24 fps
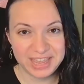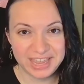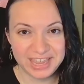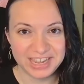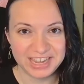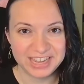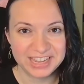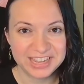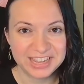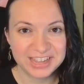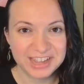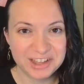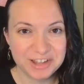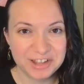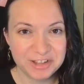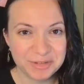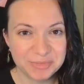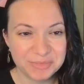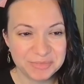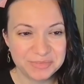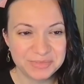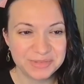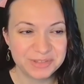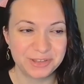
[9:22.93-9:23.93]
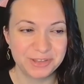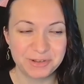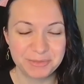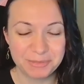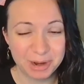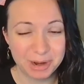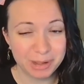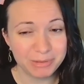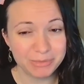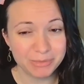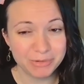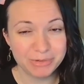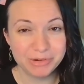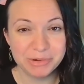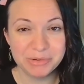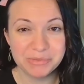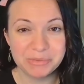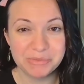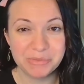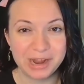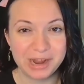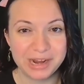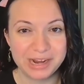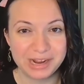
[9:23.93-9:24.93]
Hey, so you're probably
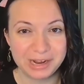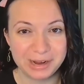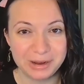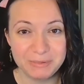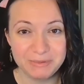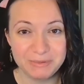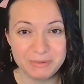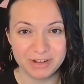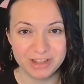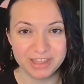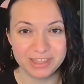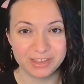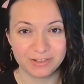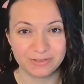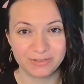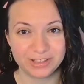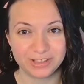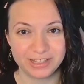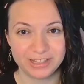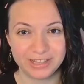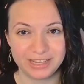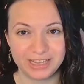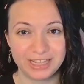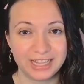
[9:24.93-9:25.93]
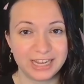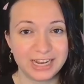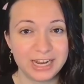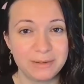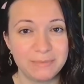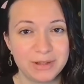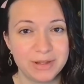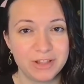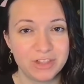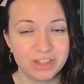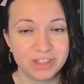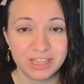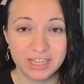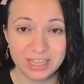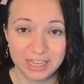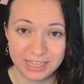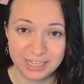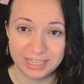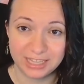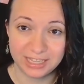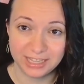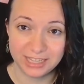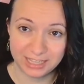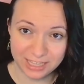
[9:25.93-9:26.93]
wondering why I'm dressed differently. Like I mentioned
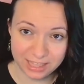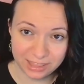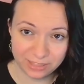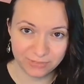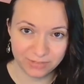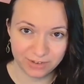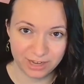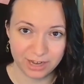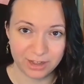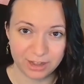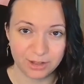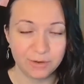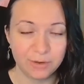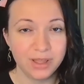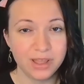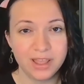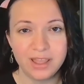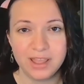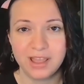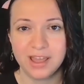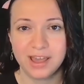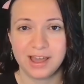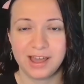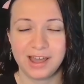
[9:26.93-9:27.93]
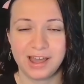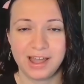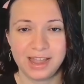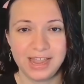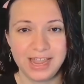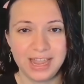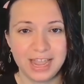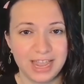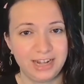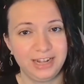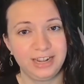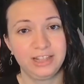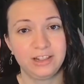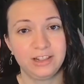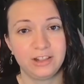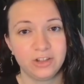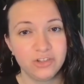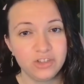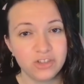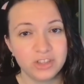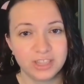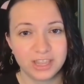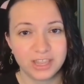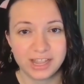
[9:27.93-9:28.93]
in this video, I had a
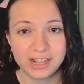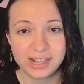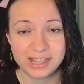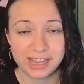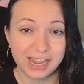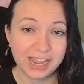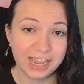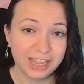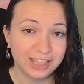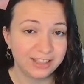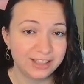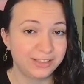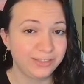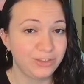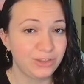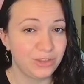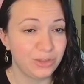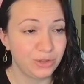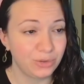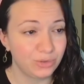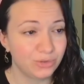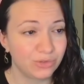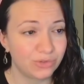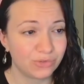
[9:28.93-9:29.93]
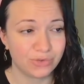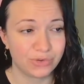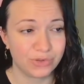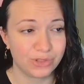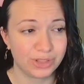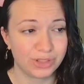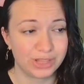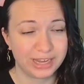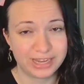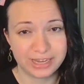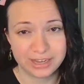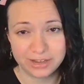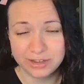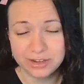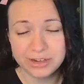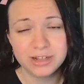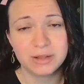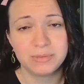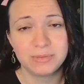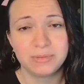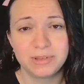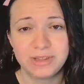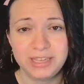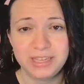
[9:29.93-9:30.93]
Logitech that I had used for like a
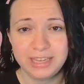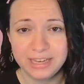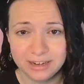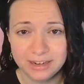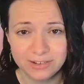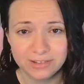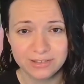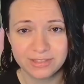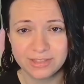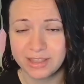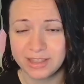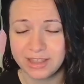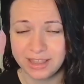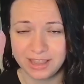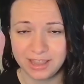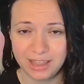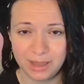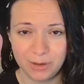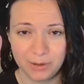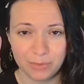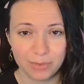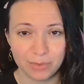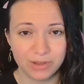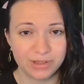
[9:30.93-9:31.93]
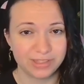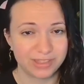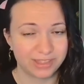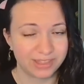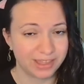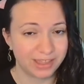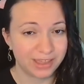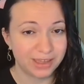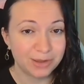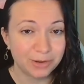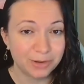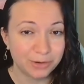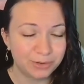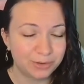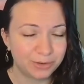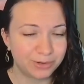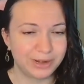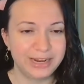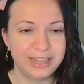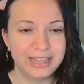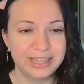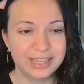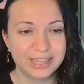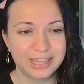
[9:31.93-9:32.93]
good couple of years. It was
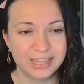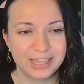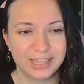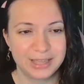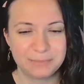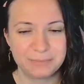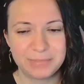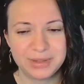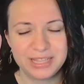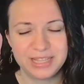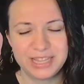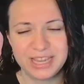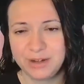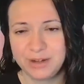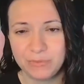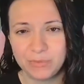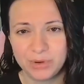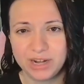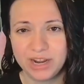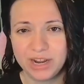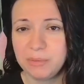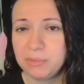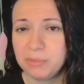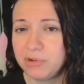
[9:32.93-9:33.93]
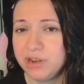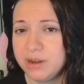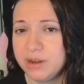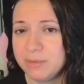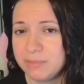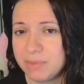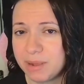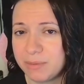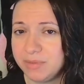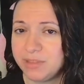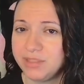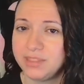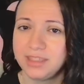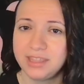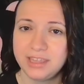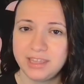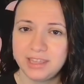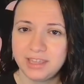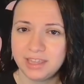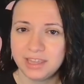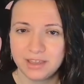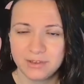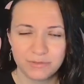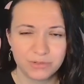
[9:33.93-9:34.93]
great, but then when I upgraded my
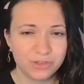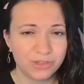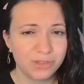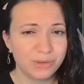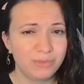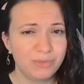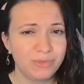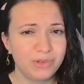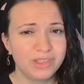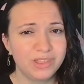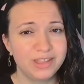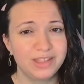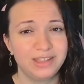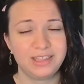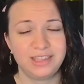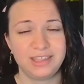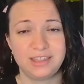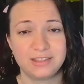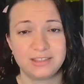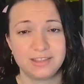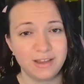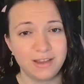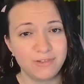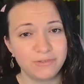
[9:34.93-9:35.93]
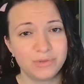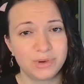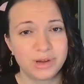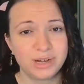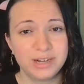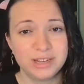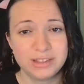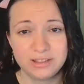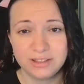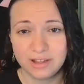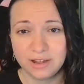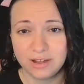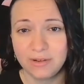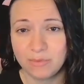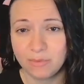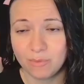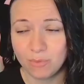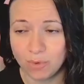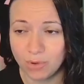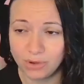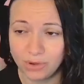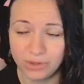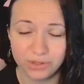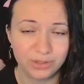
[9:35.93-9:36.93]
PC, for some reason the software did not
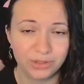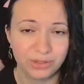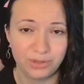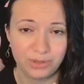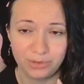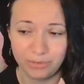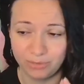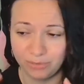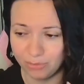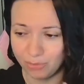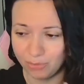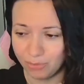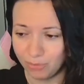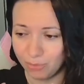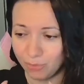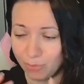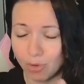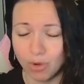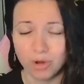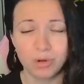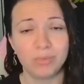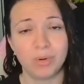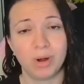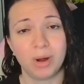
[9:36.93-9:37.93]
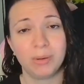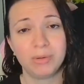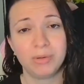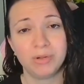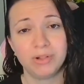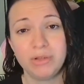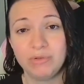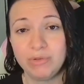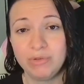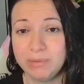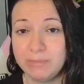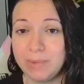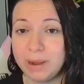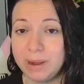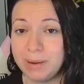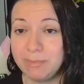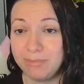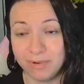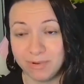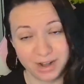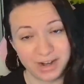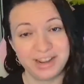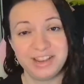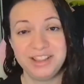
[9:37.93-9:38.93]
want to work properly with my
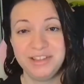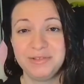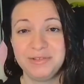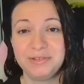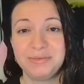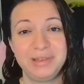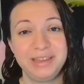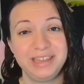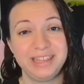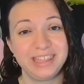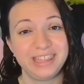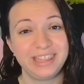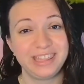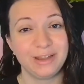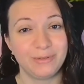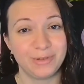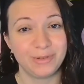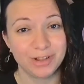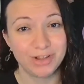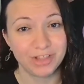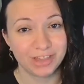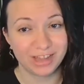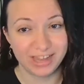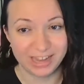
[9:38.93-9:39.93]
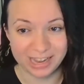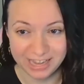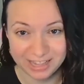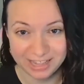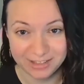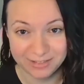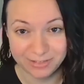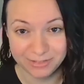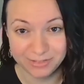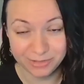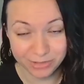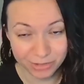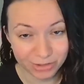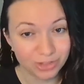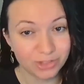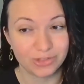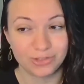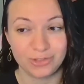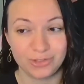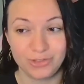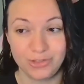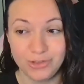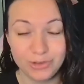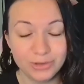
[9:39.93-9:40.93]
brand new PC, which I had
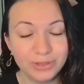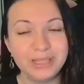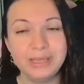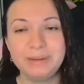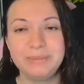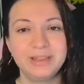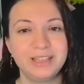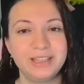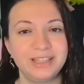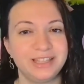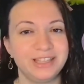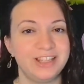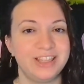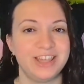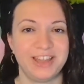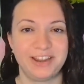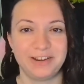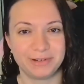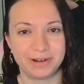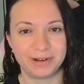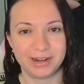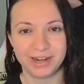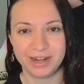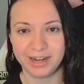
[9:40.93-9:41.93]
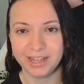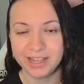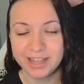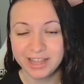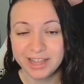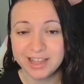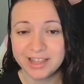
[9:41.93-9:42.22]
just newly built in January.